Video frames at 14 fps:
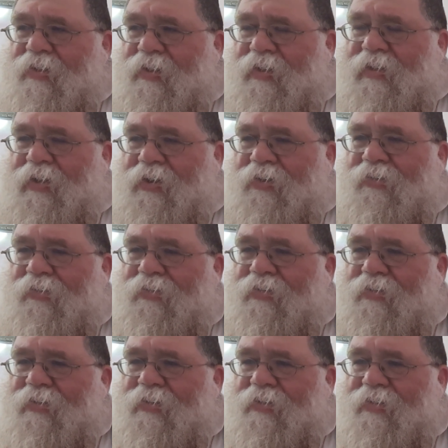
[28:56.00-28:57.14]
Hello?
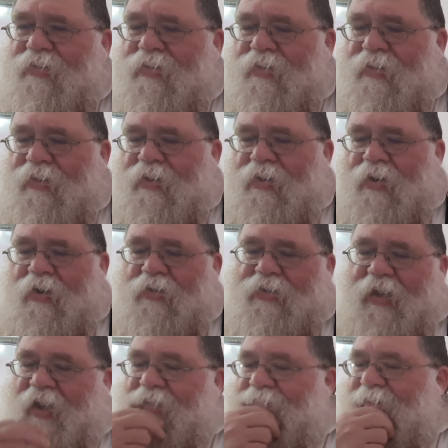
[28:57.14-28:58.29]
3.15.
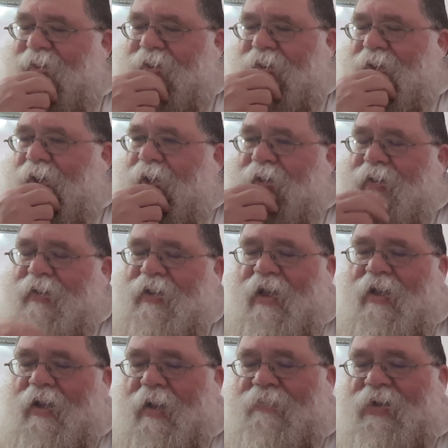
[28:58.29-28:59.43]
Okay.
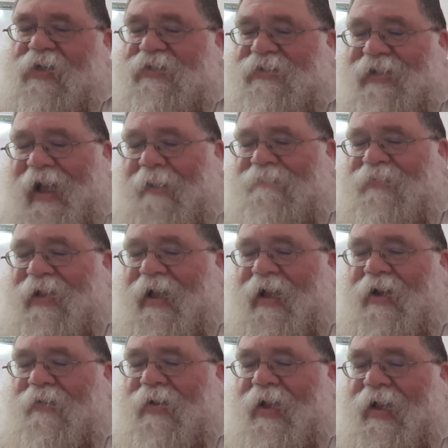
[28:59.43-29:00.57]
Yeah, I'm going to stop
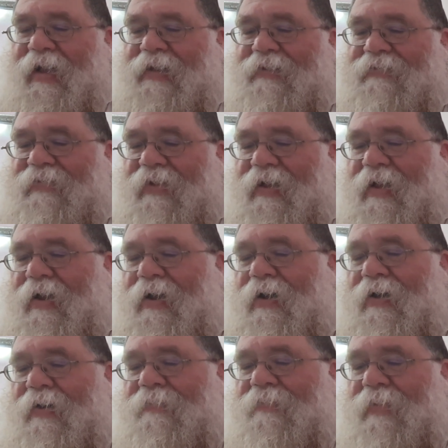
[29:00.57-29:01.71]
now, and
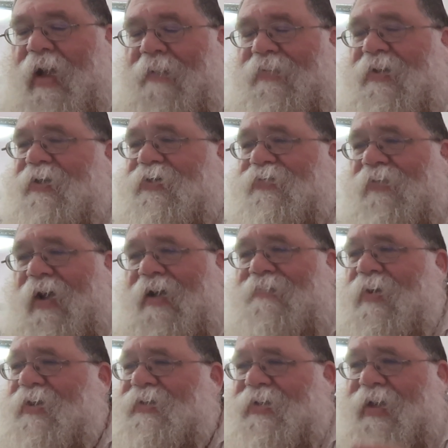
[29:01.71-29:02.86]
um, I'm going to try
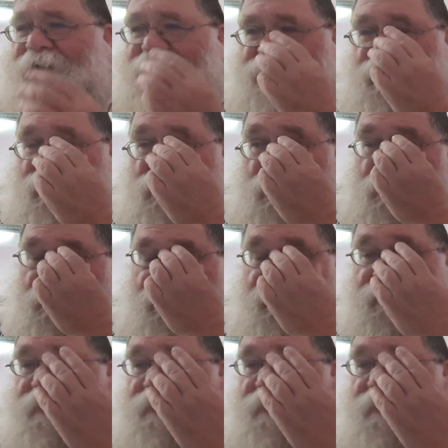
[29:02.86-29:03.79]
Monday to go